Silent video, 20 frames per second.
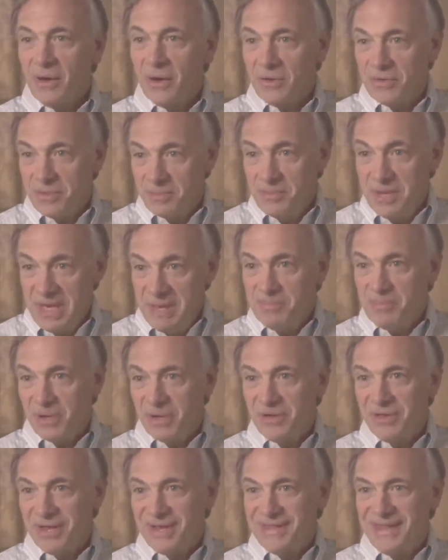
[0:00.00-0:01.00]
are the
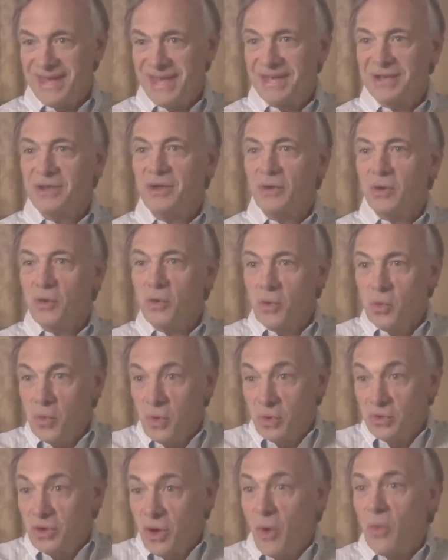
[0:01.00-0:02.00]
people then who
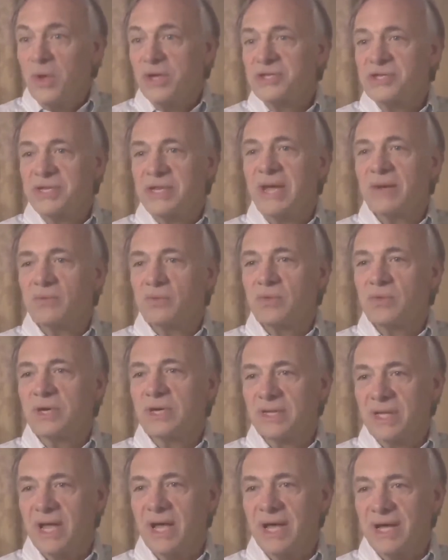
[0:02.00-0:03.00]
will go into that,
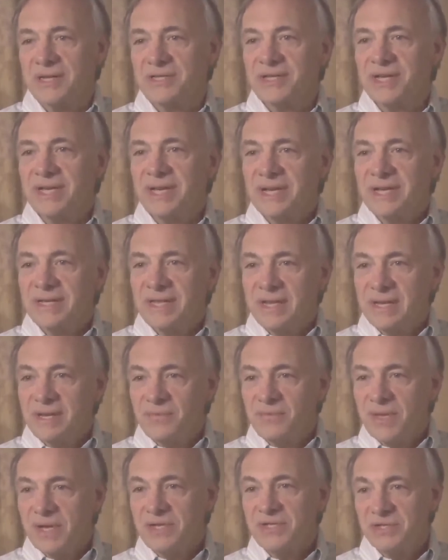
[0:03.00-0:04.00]
realize that
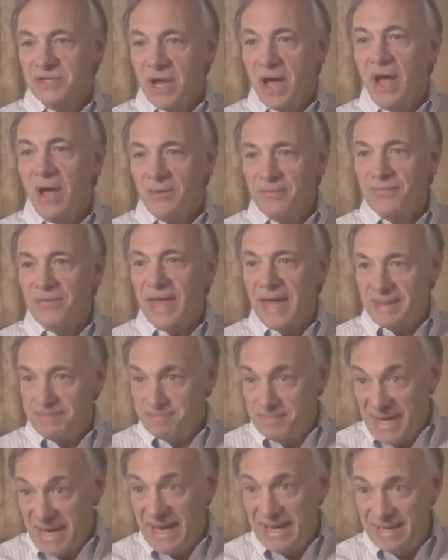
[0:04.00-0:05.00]
if they solve
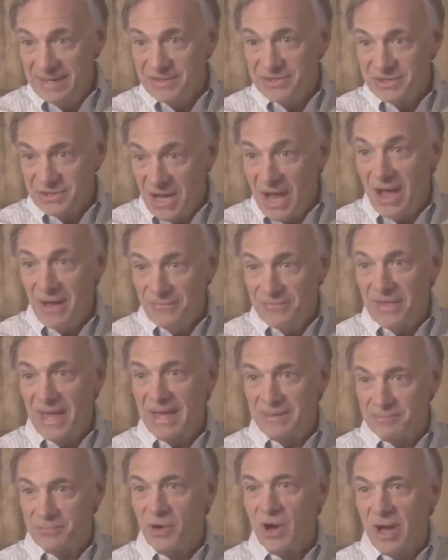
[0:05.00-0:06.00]
that pain, solve
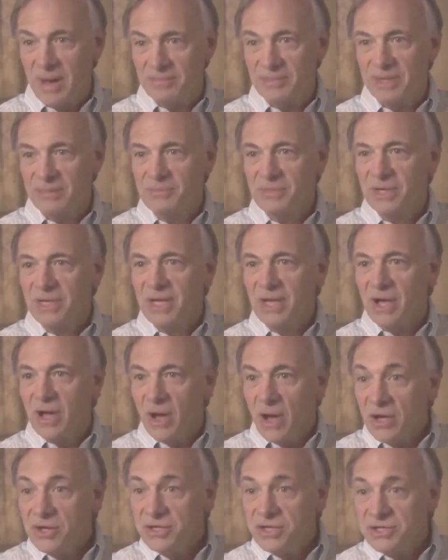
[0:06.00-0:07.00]
that problem,
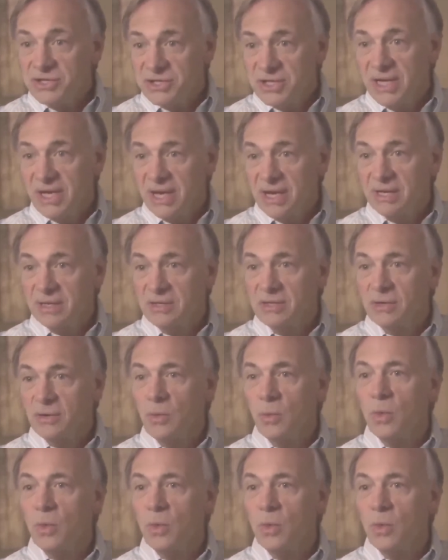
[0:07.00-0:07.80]
understand